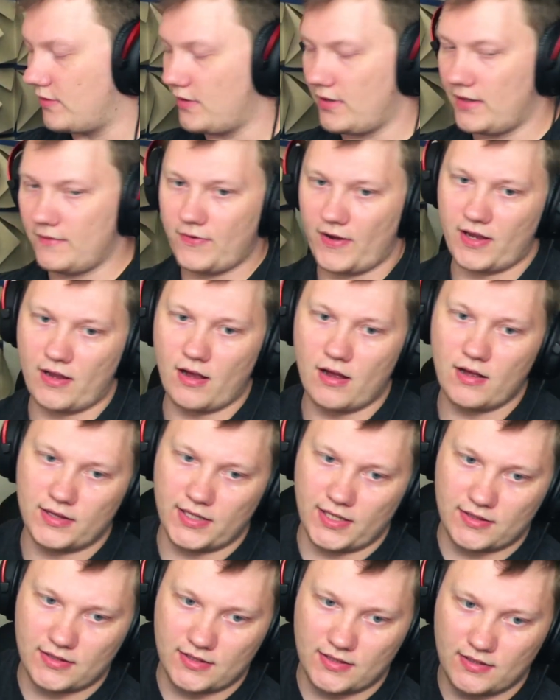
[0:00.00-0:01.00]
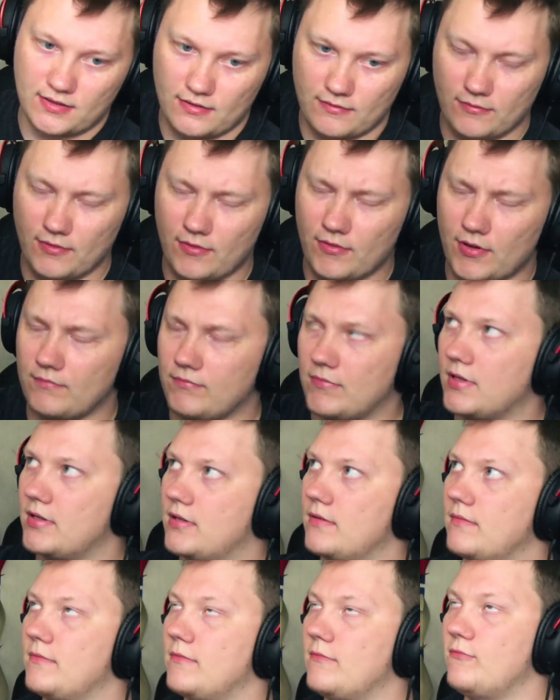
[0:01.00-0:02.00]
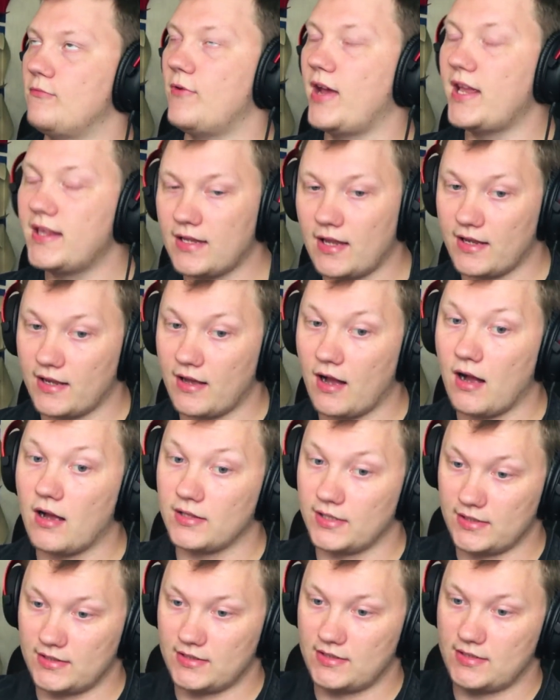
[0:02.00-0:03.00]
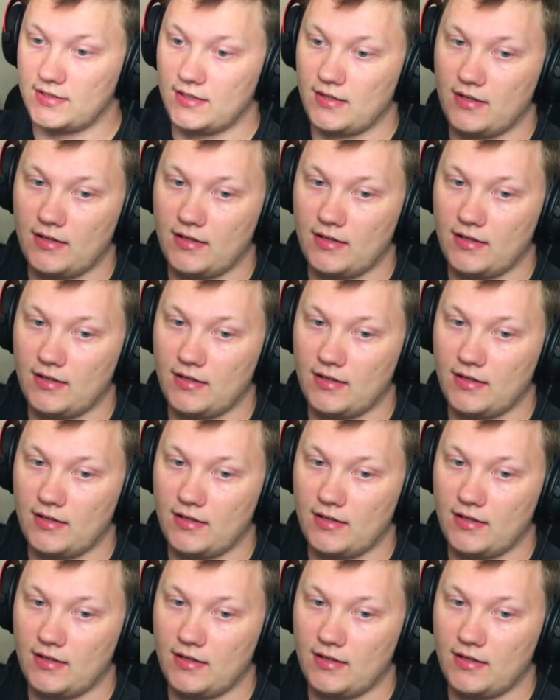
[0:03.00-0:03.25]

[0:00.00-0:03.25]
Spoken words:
if I got it, when I got it.